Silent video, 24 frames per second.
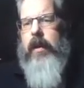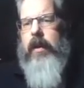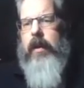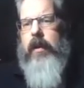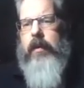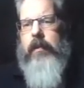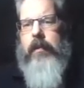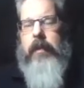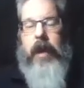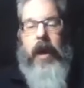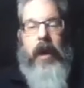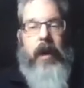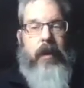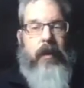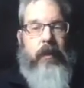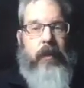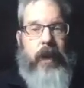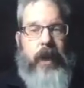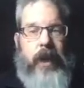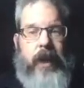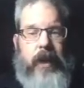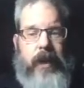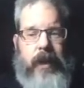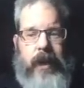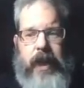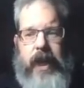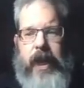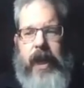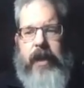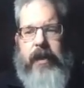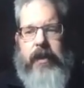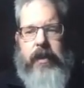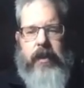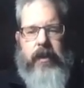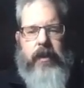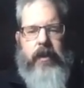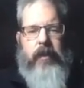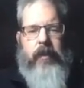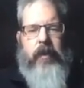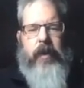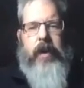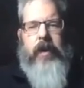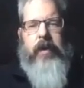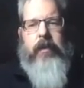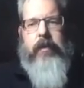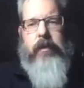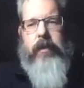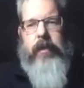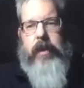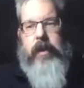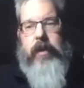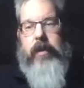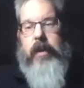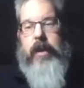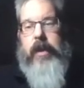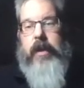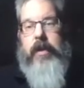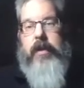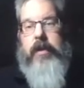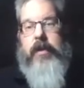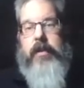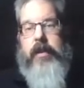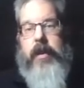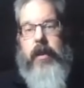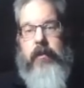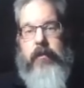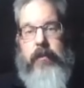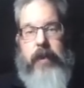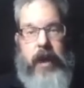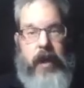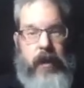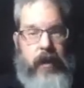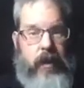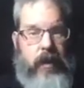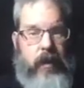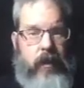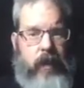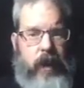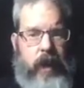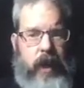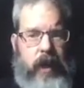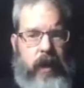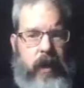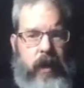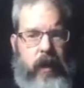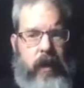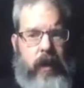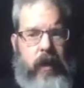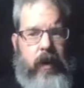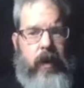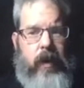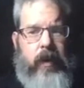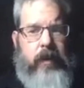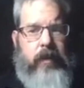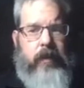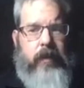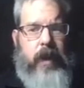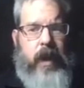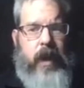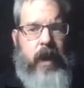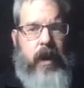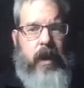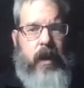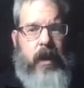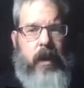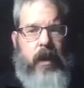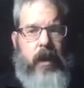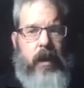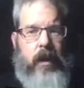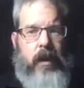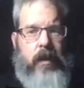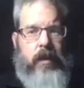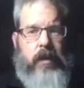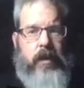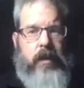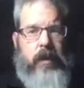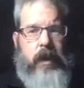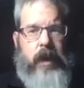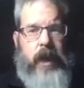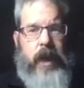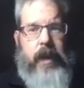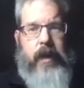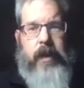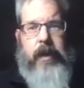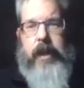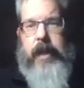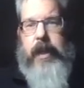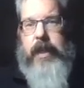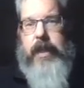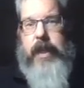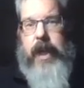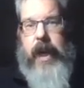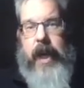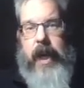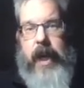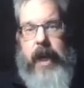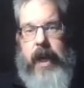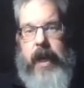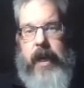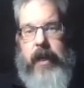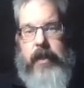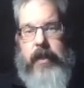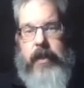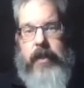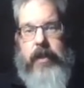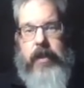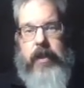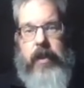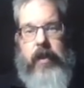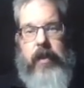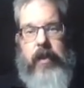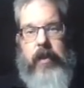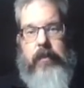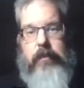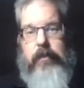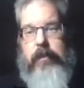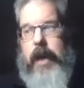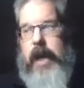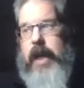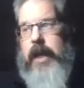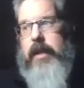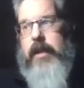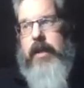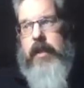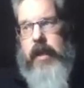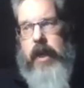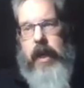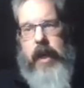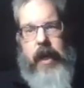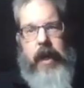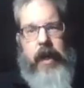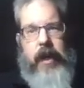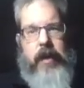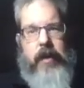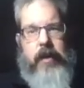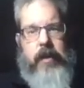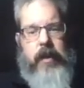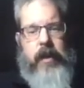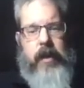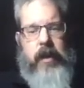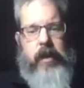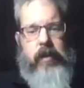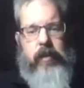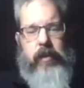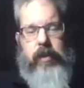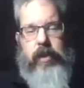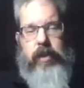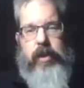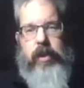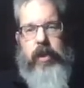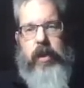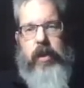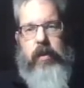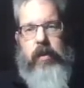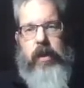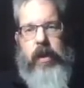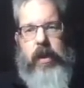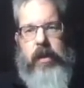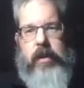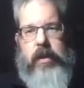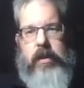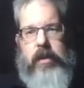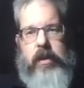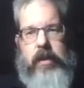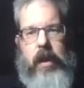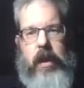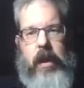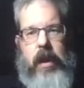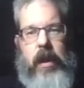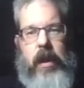Um, how do we get that? Well, there is a method we can call to get the tags. It's called bind tags, and it will show us